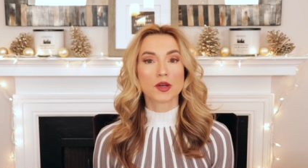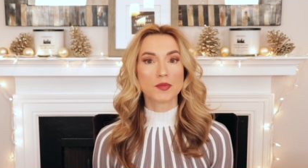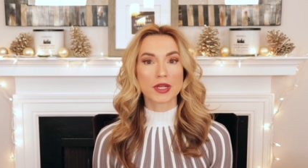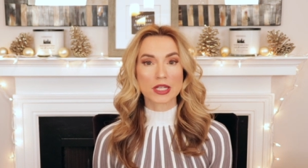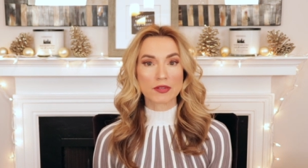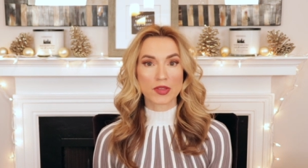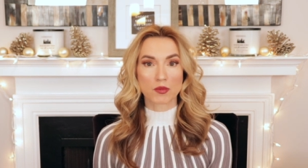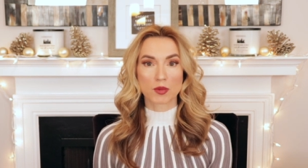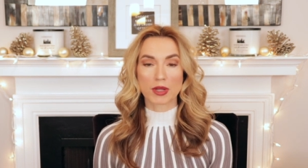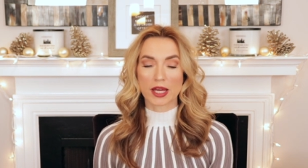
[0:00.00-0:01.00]
Many of them
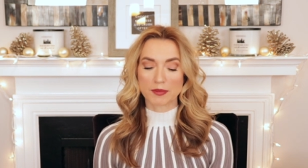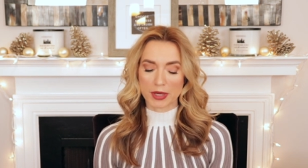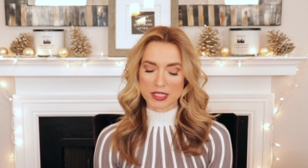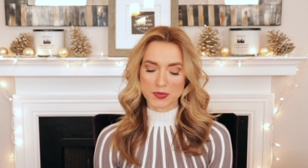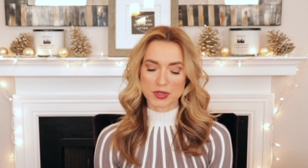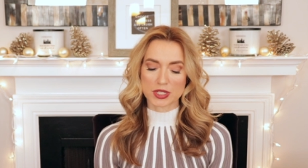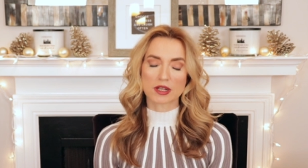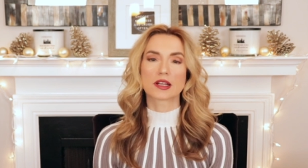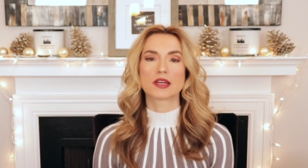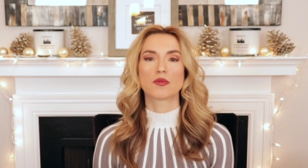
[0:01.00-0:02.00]
were blind buys,
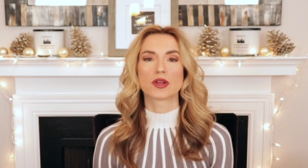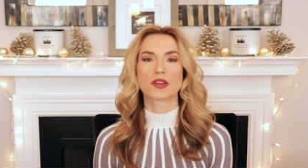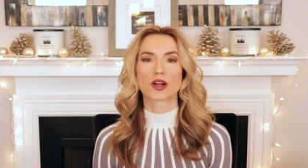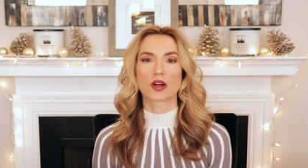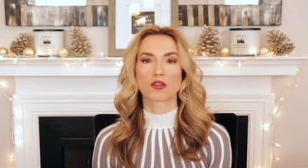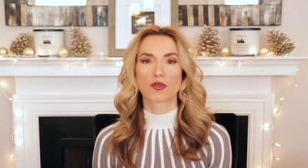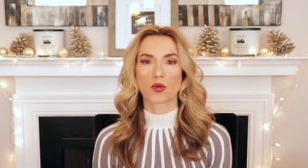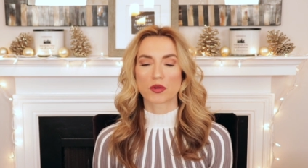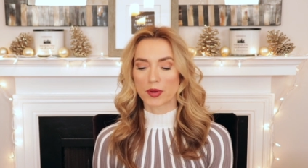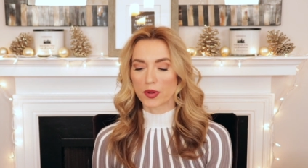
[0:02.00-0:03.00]
particularly when they're
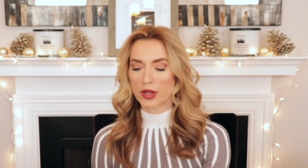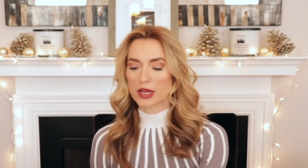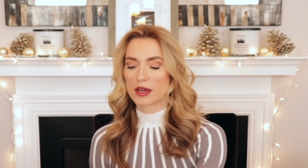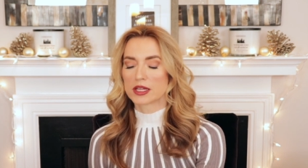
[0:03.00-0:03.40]
affordable.